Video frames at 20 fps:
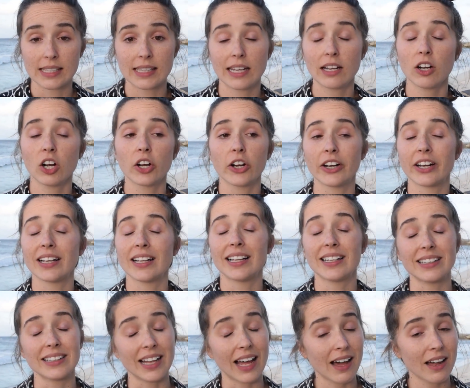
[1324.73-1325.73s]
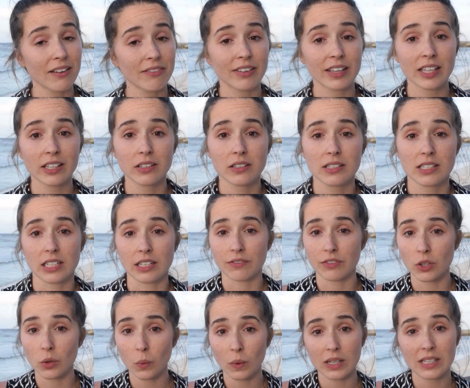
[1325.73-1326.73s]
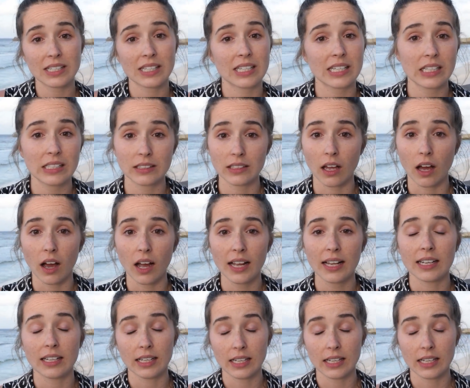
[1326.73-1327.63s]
There are a lot of hills, and if you want to see a lot,